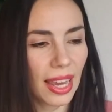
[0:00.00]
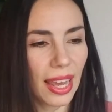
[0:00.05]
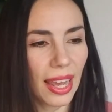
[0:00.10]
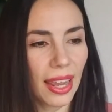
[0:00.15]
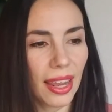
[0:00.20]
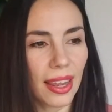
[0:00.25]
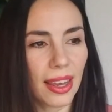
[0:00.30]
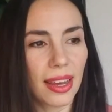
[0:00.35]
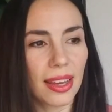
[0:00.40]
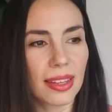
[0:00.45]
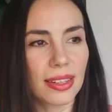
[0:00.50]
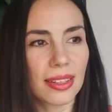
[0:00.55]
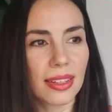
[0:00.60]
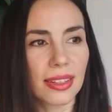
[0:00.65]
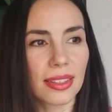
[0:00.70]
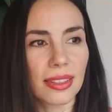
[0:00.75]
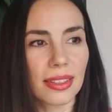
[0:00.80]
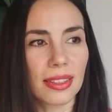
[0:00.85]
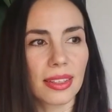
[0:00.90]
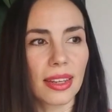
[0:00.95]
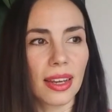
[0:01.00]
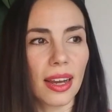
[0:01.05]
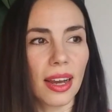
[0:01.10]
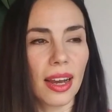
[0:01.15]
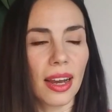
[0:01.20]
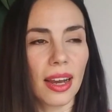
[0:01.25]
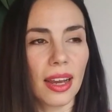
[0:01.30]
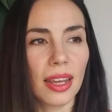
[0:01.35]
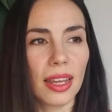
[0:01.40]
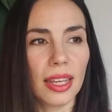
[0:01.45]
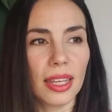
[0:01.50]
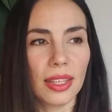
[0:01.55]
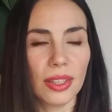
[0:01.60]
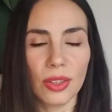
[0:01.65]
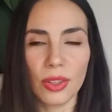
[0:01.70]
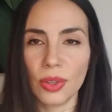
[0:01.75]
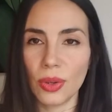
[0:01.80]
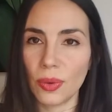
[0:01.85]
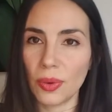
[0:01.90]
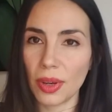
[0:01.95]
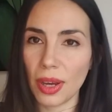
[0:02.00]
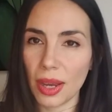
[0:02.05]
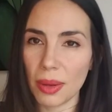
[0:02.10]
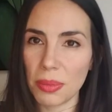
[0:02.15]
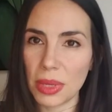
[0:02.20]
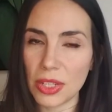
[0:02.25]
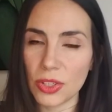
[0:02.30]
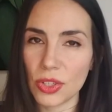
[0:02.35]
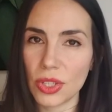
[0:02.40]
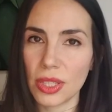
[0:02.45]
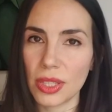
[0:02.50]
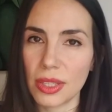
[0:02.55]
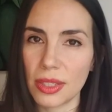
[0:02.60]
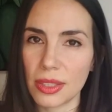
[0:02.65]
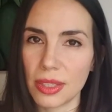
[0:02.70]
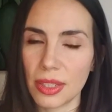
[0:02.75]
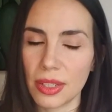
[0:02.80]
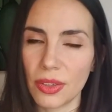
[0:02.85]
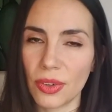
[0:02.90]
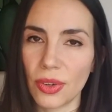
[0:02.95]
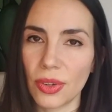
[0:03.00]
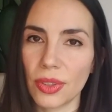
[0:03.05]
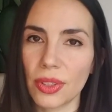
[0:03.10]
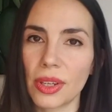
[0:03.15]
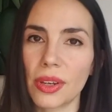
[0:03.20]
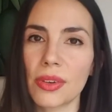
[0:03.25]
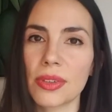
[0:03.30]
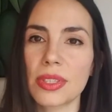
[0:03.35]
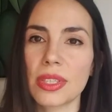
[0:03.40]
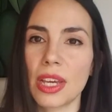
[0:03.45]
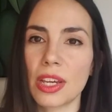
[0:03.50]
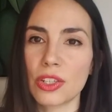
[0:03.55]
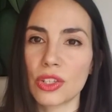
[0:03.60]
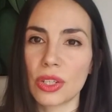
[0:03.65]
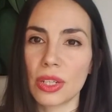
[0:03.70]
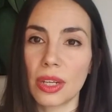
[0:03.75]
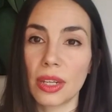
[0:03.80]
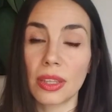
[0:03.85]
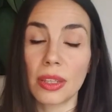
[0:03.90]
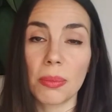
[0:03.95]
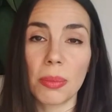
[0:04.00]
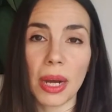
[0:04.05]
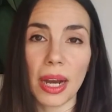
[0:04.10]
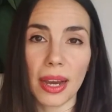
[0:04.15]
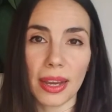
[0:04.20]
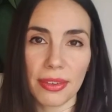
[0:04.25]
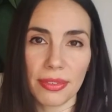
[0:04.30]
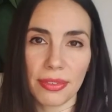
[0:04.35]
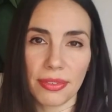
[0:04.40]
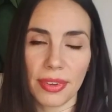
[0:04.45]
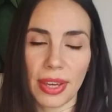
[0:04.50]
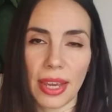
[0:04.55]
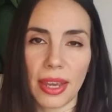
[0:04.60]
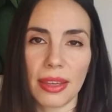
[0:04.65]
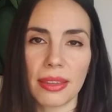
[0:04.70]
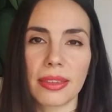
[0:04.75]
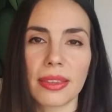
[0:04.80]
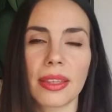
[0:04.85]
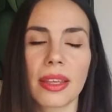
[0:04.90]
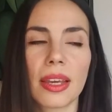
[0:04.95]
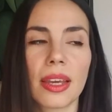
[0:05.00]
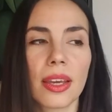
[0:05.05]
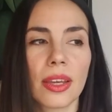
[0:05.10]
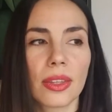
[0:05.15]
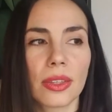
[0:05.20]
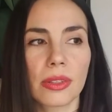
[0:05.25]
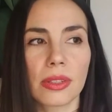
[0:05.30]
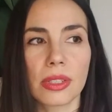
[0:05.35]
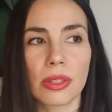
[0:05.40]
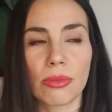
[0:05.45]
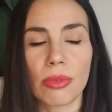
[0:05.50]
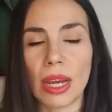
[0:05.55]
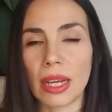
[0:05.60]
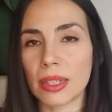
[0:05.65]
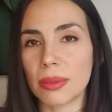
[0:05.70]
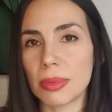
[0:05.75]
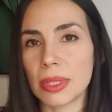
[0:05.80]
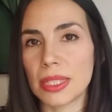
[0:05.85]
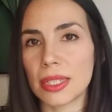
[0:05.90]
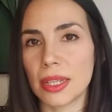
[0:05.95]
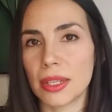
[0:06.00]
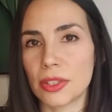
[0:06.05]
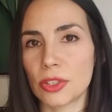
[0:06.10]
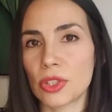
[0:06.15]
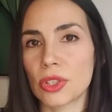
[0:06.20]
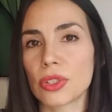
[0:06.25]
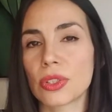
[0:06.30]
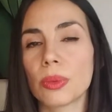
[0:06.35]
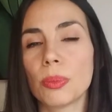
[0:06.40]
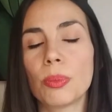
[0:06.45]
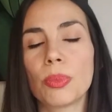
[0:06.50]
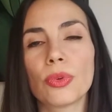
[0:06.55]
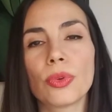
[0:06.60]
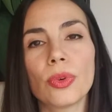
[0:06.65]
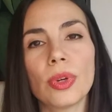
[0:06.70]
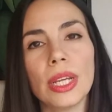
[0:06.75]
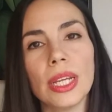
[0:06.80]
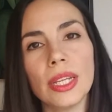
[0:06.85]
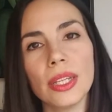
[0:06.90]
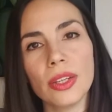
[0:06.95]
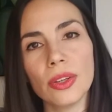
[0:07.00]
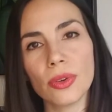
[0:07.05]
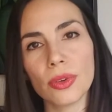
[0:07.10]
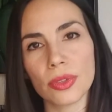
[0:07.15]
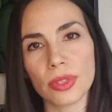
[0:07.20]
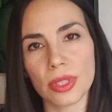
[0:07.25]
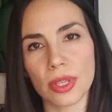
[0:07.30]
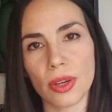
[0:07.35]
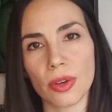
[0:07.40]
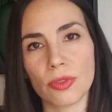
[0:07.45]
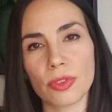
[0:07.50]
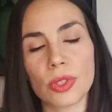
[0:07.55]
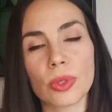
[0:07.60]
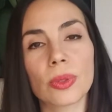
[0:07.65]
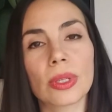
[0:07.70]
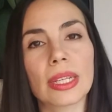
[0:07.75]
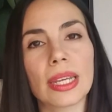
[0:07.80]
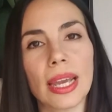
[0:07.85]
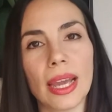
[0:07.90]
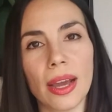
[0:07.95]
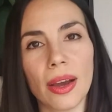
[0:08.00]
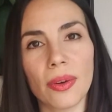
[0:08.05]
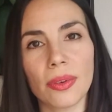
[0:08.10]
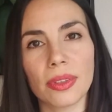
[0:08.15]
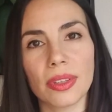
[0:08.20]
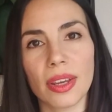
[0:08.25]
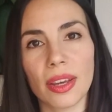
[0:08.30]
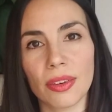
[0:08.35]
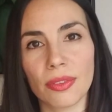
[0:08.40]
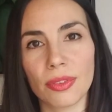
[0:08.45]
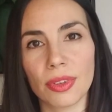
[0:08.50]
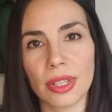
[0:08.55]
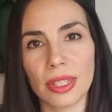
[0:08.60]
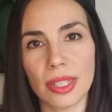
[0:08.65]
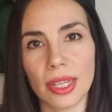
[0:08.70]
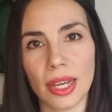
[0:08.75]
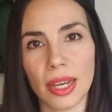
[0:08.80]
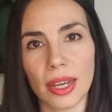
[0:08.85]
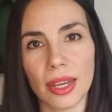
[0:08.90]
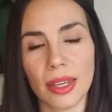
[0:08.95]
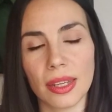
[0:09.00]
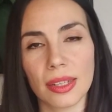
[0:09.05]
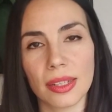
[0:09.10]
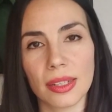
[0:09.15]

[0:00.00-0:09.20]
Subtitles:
And, you know, I mentioned this in an earlier session. In the Baha'i faith, there's a recommendation to bring yourself to account every day.